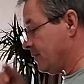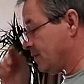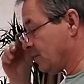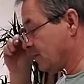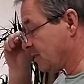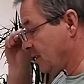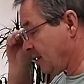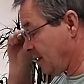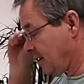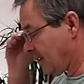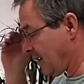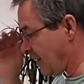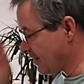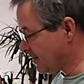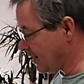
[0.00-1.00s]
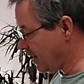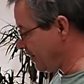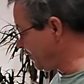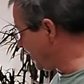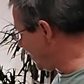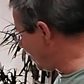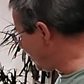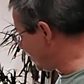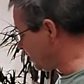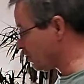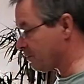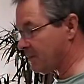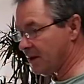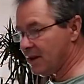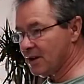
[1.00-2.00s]
so it has kind of a hairy
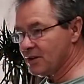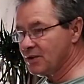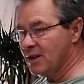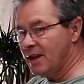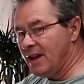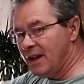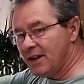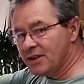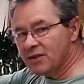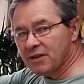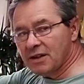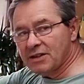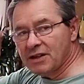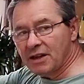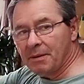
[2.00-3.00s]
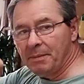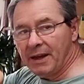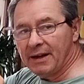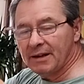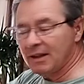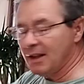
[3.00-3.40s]
look because it just looks like painted